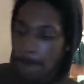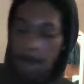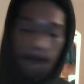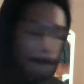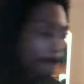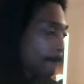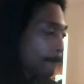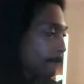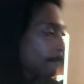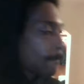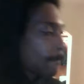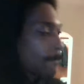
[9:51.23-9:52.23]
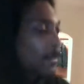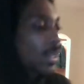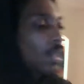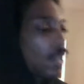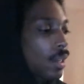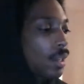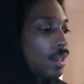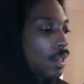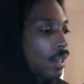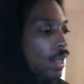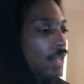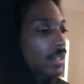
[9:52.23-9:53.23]
Mm-hmm.
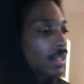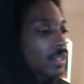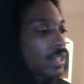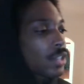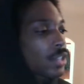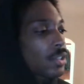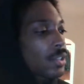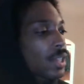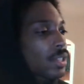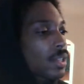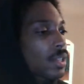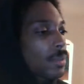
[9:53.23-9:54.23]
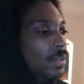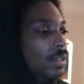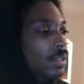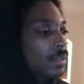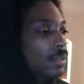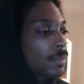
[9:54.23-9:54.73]
I think that's something